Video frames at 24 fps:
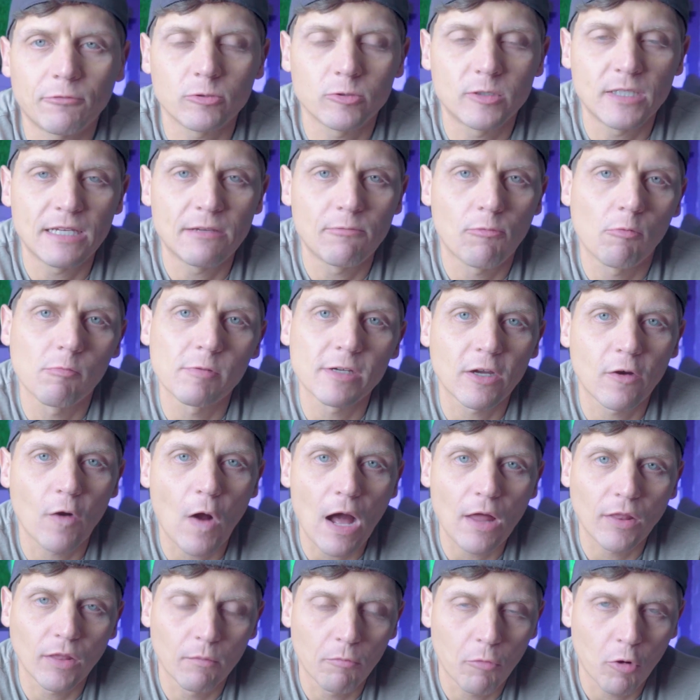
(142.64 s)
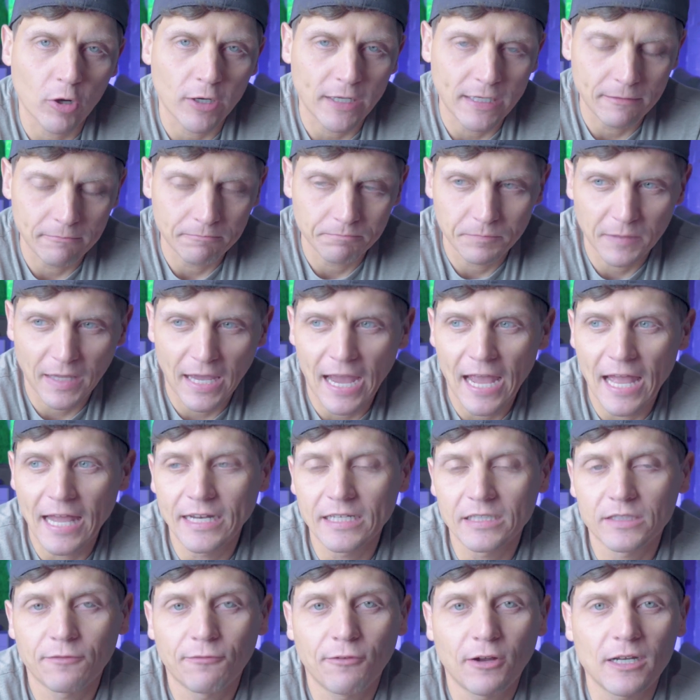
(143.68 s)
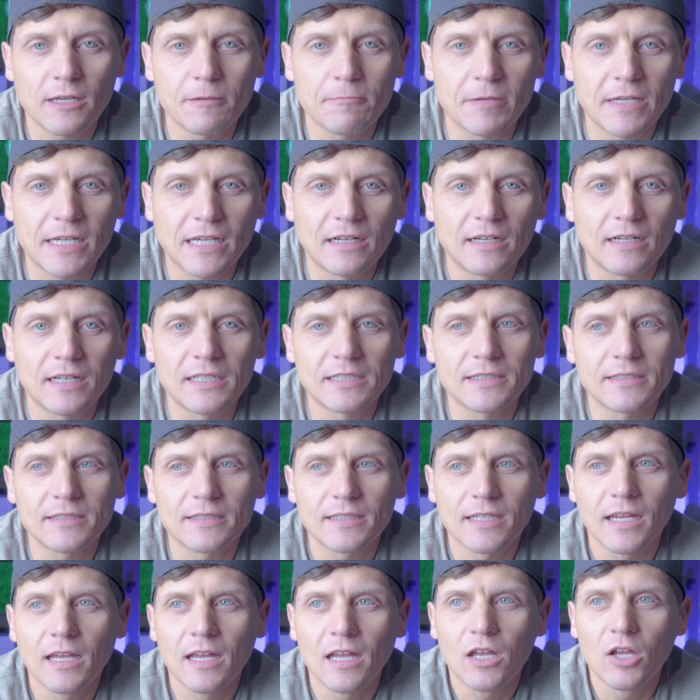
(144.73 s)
routine when we go out in the morning. And it's funny because